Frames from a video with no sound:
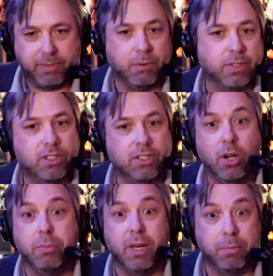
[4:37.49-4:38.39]
There were
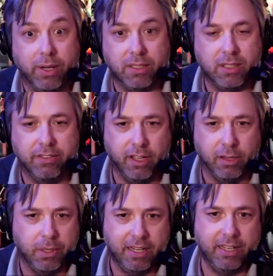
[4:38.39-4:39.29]
so many points
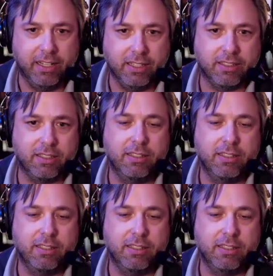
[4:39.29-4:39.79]
available at InDisc.